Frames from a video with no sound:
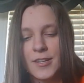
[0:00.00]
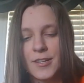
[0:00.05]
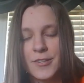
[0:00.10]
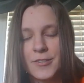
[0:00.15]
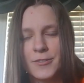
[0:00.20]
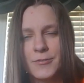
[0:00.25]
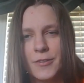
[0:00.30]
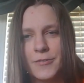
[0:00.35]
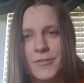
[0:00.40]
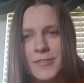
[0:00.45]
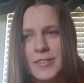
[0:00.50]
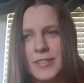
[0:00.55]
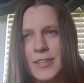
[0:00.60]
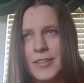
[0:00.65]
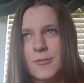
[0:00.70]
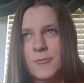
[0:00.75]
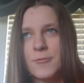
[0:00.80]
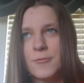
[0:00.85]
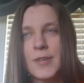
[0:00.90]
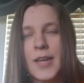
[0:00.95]
So I feel like
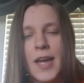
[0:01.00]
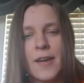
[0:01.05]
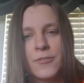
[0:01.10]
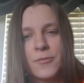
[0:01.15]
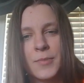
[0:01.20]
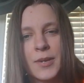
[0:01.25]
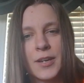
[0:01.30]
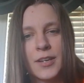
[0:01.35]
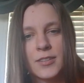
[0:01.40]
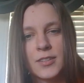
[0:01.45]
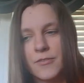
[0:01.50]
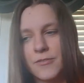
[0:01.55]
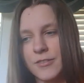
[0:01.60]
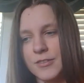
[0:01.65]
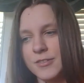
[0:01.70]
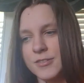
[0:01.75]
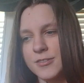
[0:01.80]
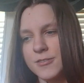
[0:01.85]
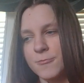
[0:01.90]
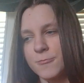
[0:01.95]
we have to make a
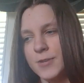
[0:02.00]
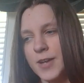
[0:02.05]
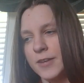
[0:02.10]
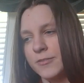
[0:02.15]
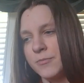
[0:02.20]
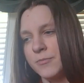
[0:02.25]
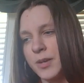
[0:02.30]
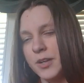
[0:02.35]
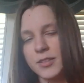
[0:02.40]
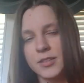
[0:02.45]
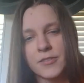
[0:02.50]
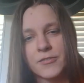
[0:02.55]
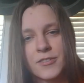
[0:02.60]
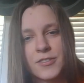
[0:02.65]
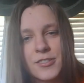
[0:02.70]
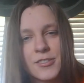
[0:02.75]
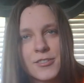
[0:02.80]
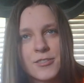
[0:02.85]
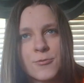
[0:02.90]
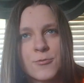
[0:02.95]
difference. We have to make a
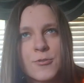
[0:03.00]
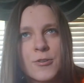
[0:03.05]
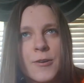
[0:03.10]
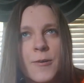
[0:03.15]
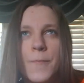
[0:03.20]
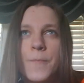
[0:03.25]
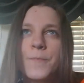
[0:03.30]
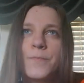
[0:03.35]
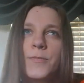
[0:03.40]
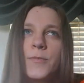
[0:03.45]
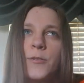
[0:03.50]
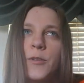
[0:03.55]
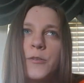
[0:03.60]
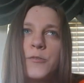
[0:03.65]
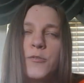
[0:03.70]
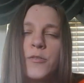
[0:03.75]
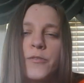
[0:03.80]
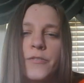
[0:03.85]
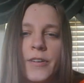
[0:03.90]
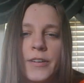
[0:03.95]
difference where there's
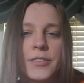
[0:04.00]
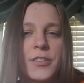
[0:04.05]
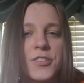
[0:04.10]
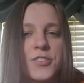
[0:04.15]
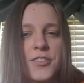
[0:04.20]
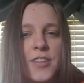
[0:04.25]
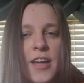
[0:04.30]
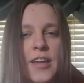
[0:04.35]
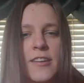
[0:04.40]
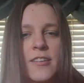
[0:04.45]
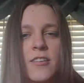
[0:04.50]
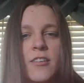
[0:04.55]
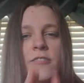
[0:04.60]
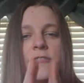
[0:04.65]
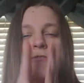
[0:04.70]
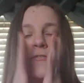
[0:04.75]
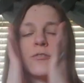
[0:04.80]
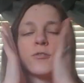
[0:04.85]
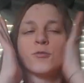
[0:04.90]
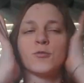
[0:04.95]
sort of understanding
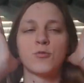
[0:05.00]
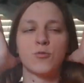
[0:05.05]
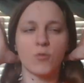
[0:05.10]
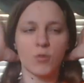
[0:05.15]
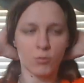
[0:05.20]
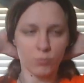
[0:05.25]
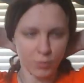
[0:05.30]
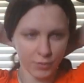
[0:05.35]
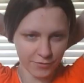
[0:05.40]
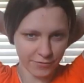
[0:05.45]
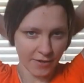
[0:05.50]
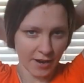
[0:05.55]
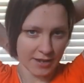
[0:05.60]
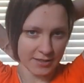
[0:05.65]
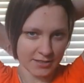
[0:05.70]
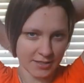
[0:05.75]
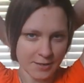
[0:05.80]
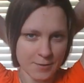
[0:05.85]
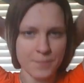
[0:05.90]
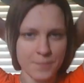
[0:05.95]
of who are we
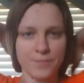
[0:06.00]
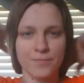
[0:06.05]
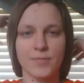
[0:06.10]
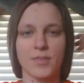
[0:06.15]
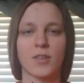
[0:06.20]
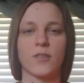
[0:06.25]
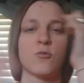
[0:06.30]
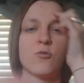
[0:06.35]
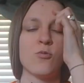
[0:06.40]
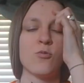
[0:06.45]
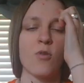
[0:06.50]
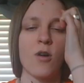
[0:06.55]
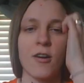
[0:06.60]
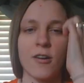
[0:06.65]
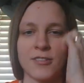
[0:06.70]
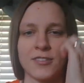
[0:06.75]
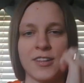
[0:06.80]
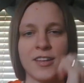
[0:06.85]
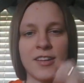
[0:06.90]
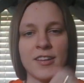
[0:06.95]
fighting, who
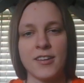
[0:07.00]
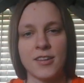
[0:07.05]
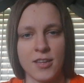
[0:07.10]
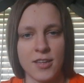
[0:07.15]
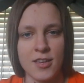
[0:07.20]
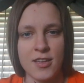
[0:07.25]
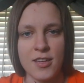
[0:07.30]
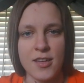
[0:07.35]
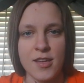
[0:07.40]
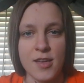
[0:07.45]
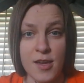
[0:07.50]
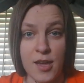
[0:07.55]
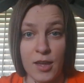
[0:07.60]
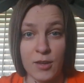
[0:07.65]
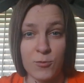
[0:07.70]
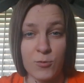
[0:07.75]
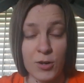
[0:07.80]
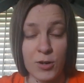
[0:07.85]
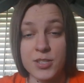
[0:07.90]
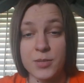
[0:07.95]
are they,
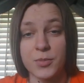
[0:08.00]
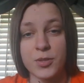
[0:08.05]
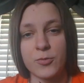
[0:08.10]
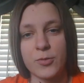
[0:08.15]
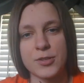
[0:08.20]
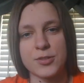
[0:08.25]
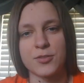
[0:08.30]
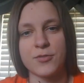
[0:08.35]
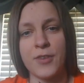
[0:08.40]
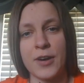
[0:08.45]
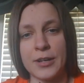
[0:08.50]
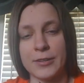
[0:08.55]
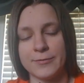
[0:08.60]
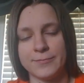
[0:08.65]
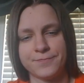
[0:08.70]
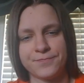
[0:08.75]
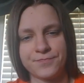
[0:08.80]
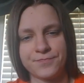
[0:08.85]
and what are some of the ways to fight.